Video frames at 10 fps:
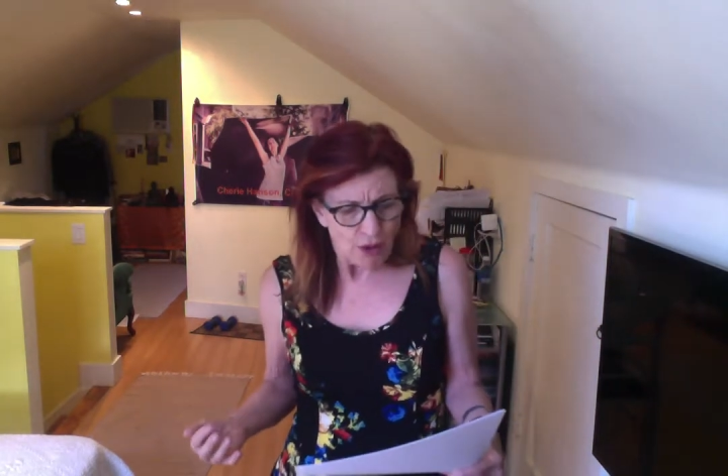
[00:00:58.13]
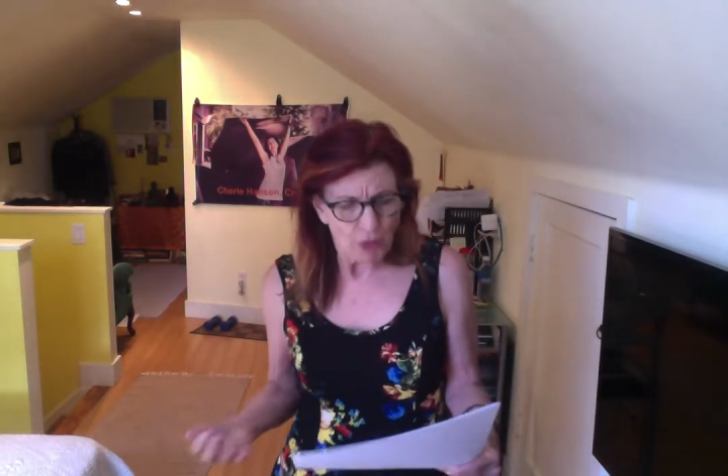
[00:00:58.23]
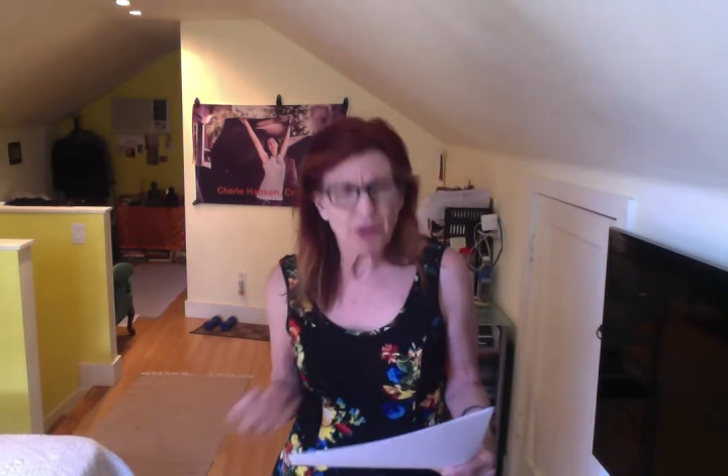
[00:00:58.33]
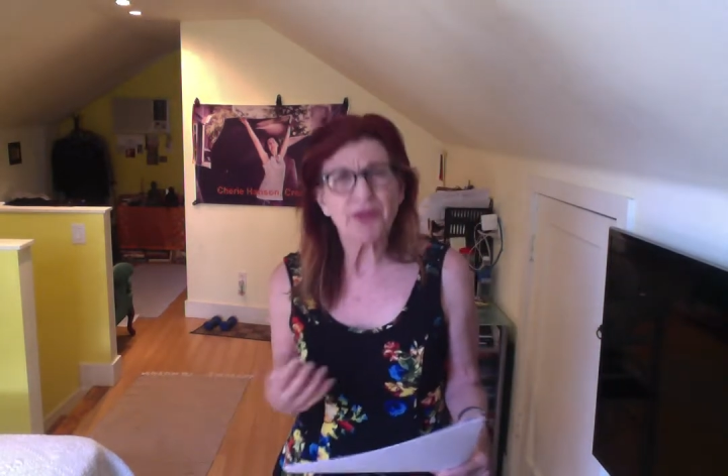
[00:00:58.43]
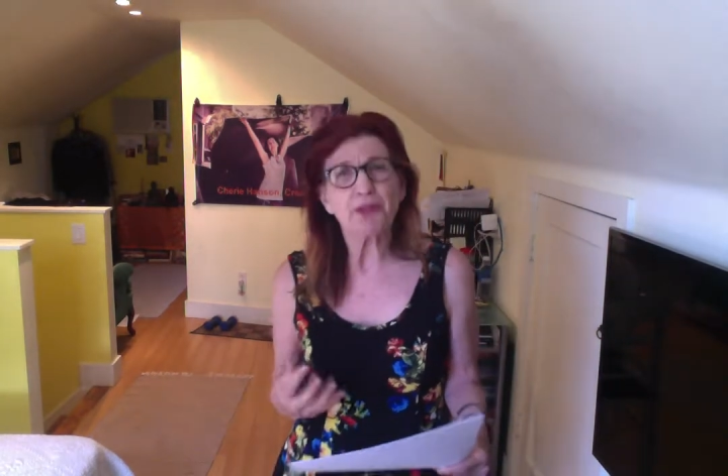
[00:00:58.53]

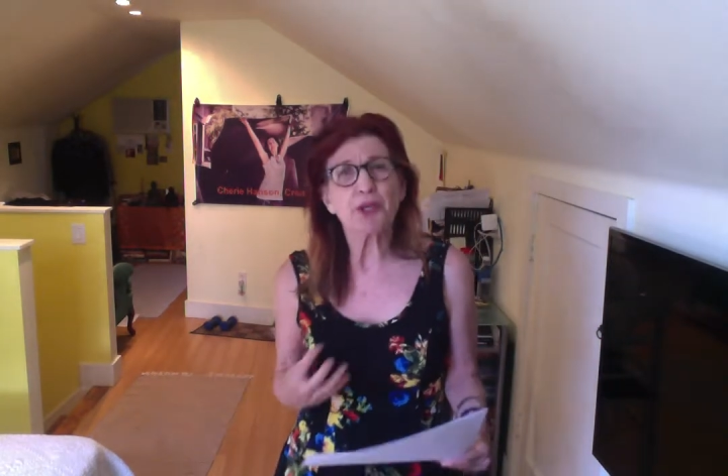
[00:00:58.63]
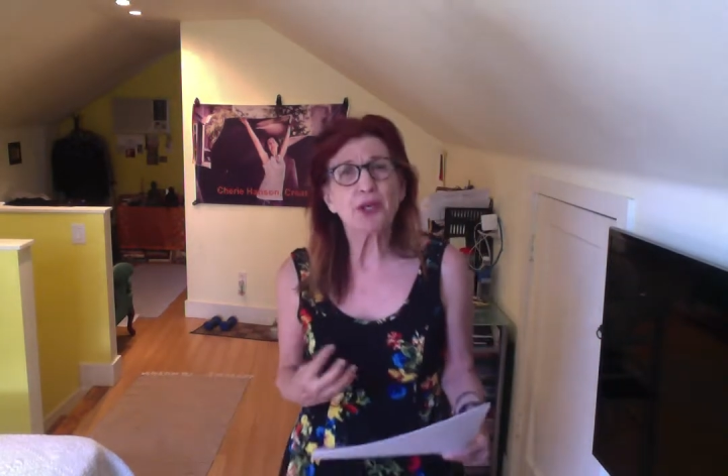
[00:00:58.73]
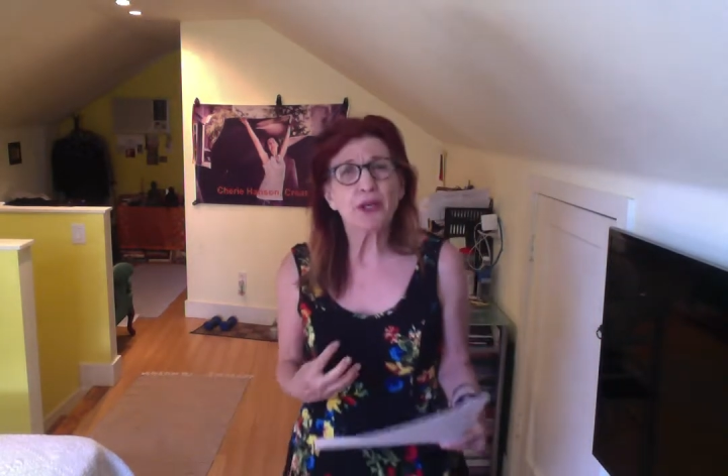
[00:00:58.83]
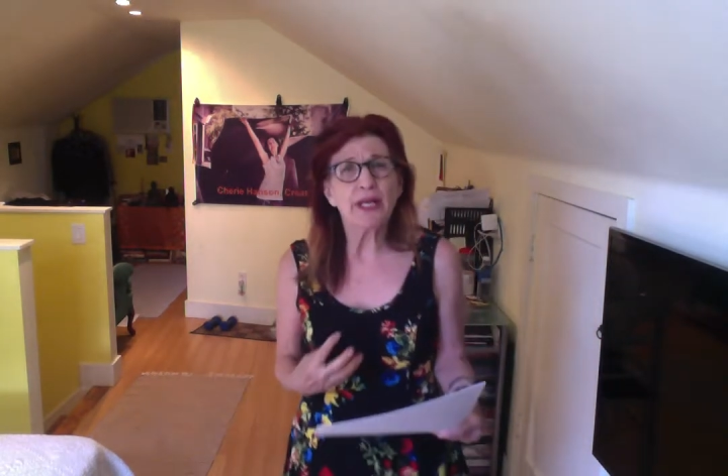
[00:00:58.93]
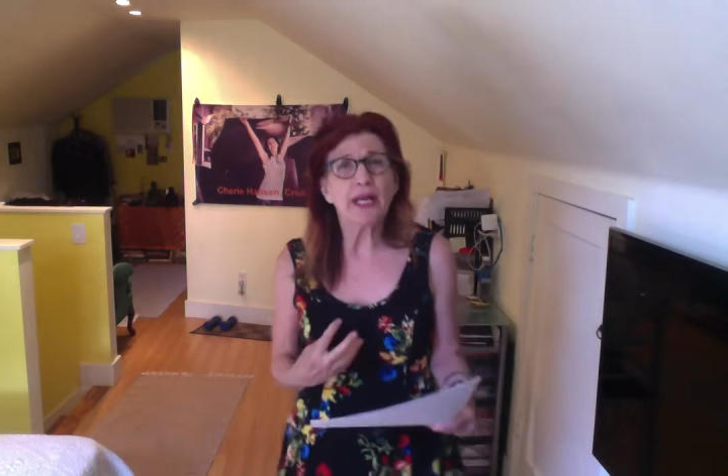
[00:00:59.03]
or the
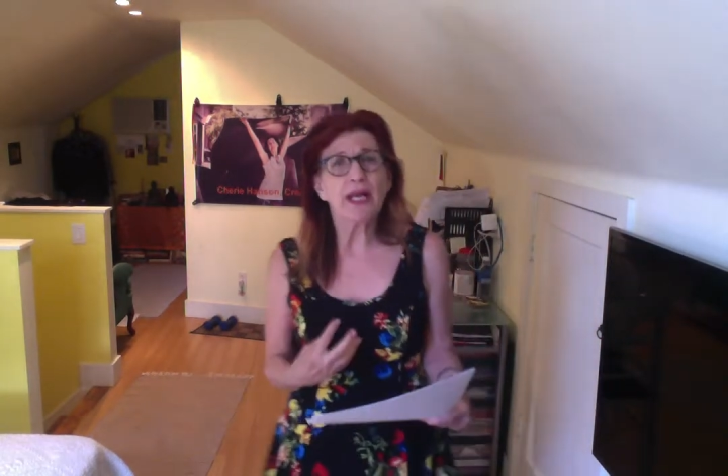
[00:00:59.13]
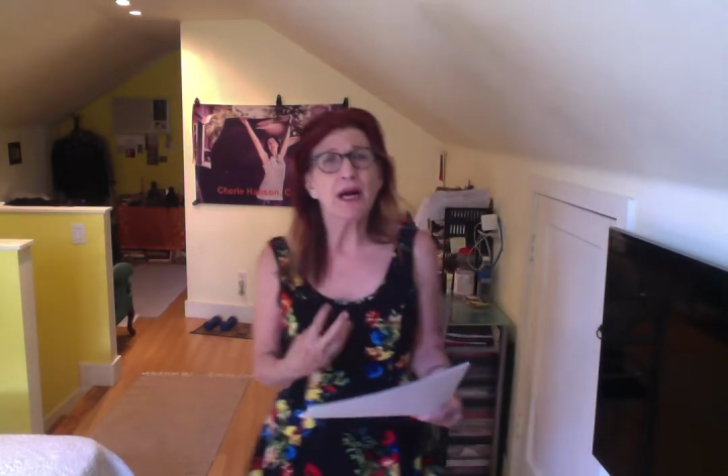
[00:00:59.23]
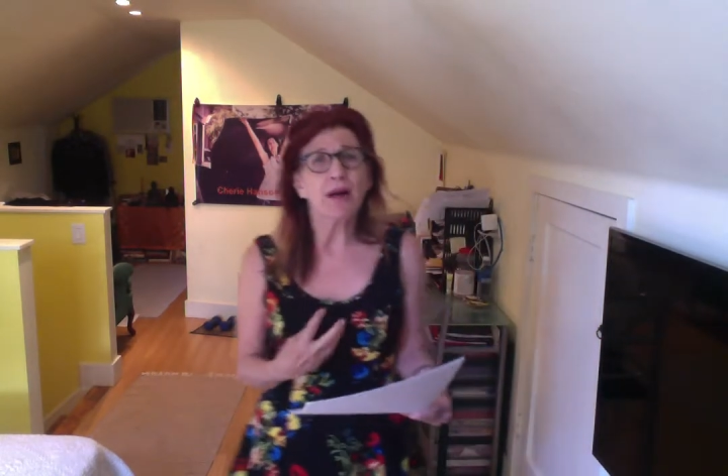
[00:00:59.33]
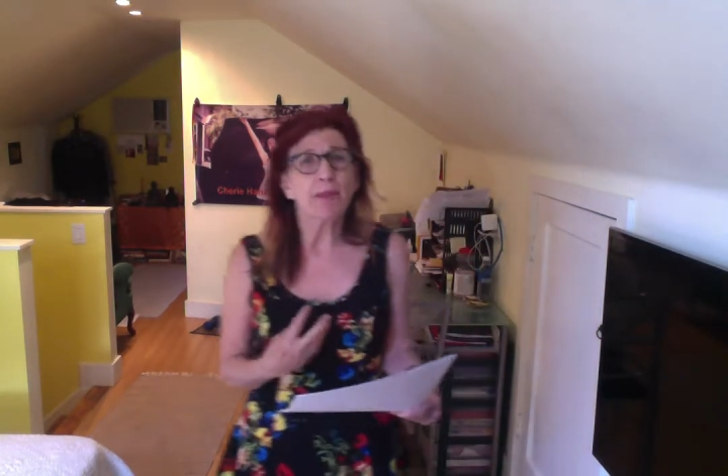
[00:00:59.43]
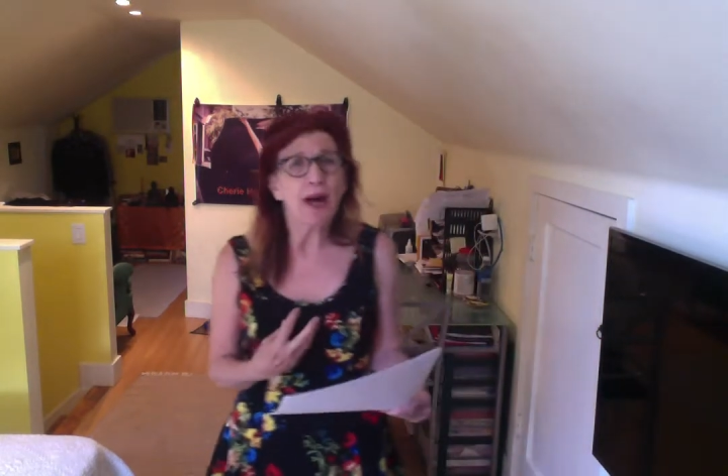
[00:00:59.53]
turning
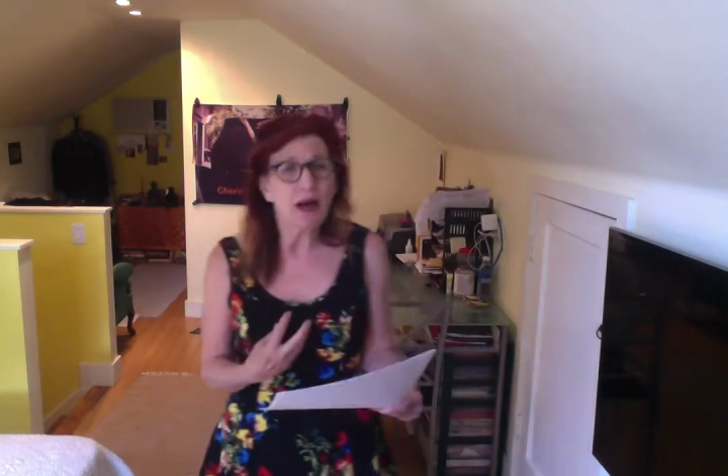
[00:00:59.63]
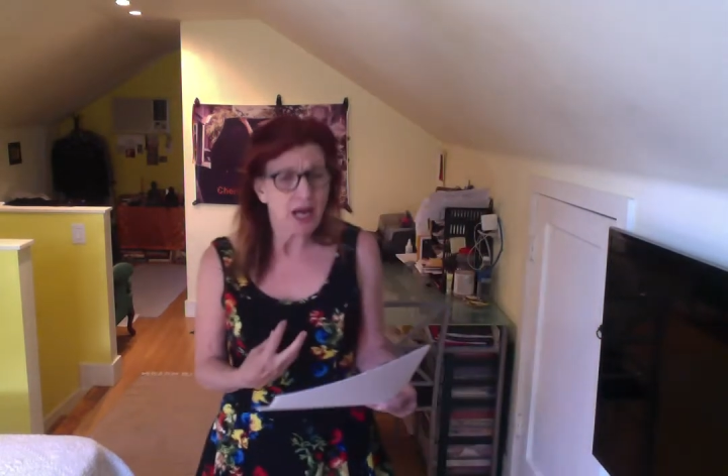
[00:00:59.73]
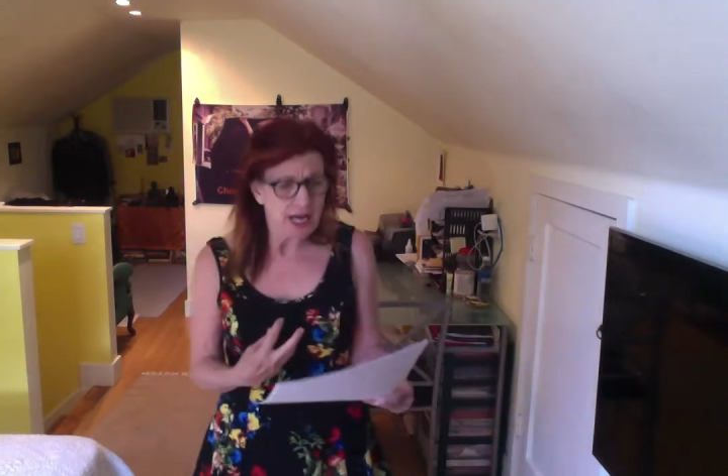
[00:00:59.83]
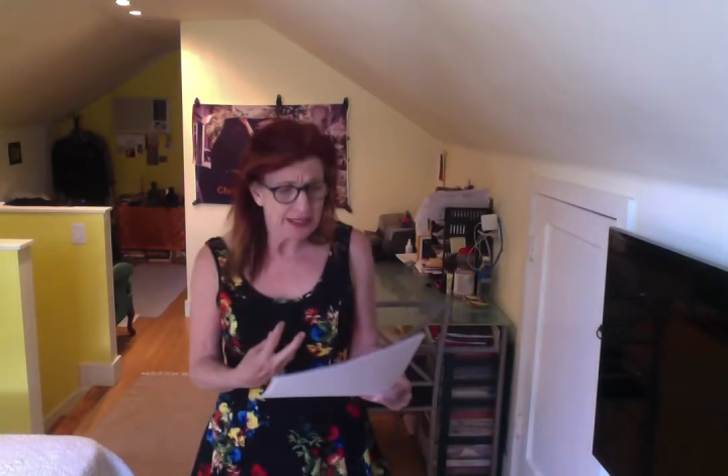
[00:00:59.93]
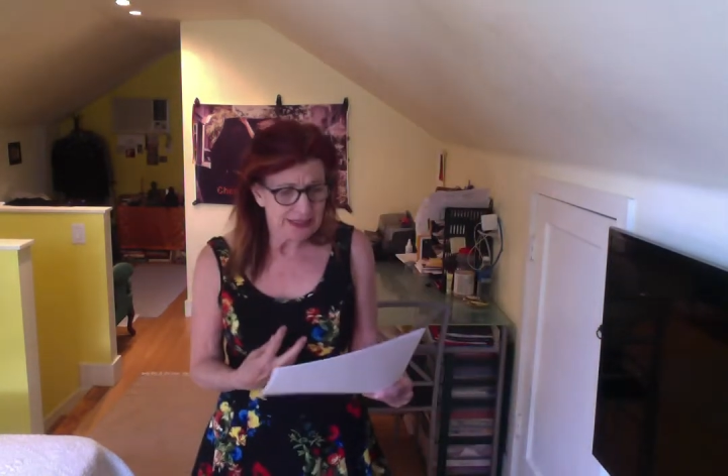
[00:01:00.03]
upon